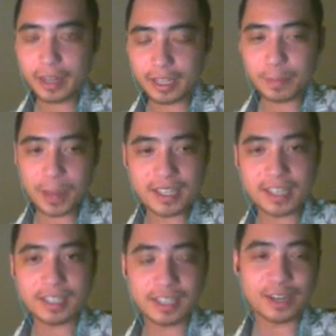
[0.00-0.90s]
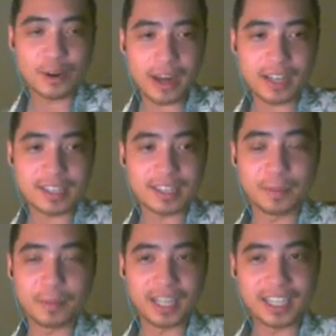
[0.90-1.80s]
that's basically the credit
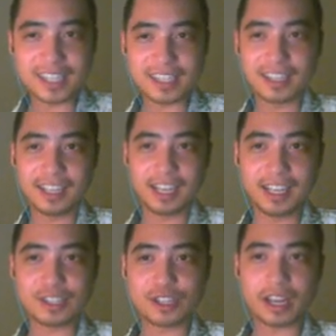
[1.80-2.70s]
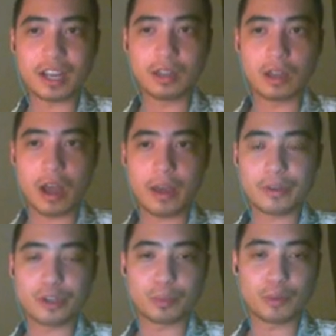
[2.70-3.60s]
skip. It's like a lot
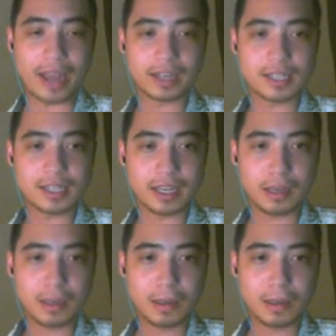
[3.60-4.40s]
when you're practicing,